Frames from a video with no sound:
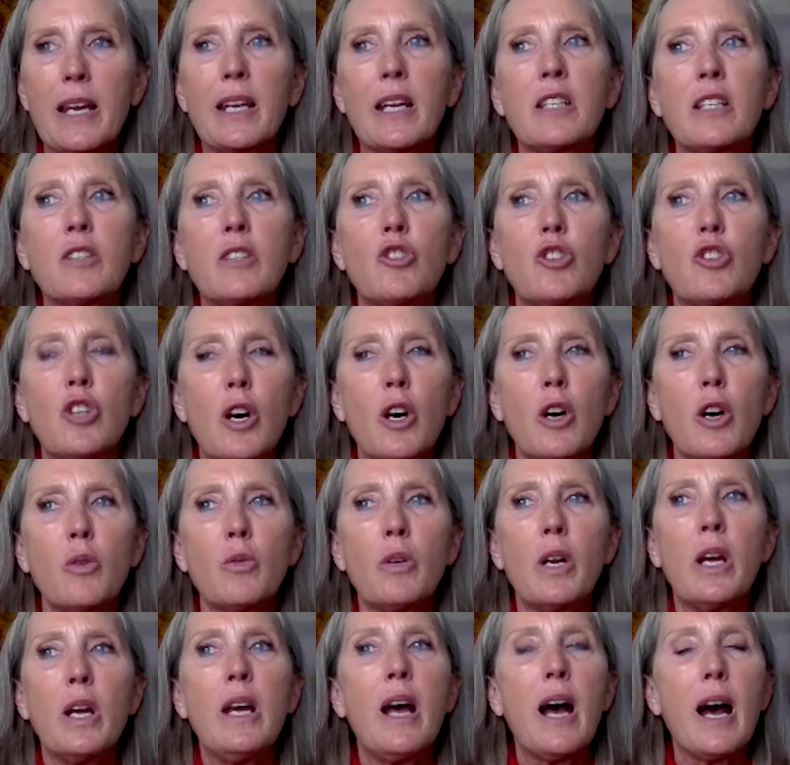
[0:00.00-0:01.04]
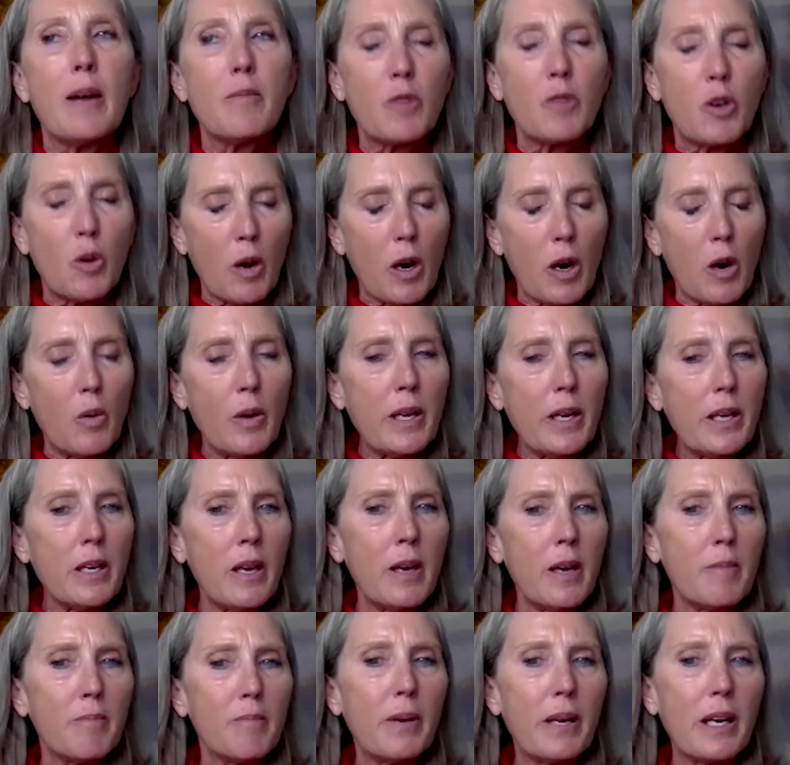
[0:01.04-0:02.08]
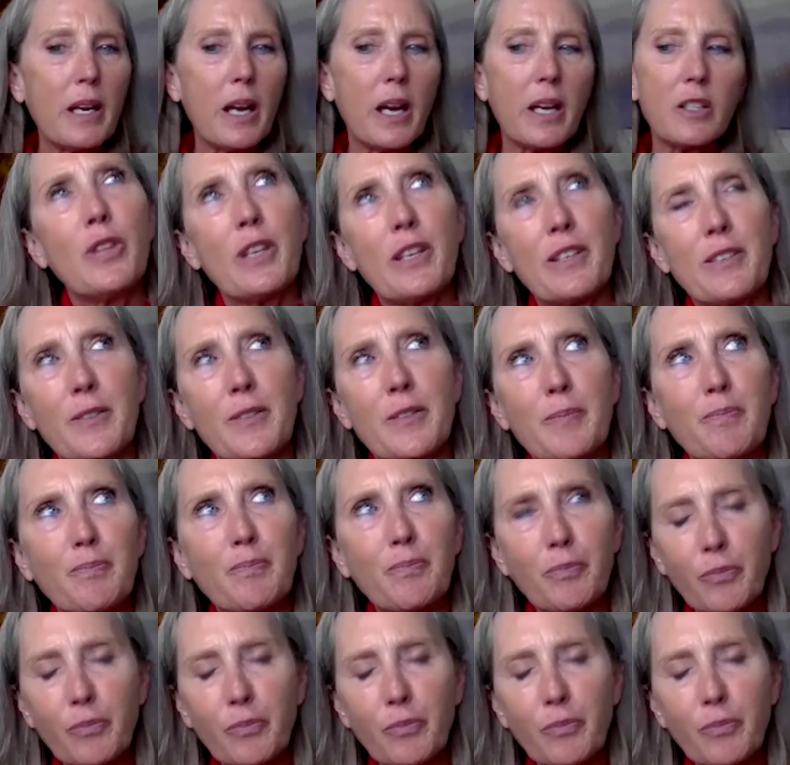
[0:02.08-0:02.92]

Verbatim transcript: and I don't I'm growing, but two things.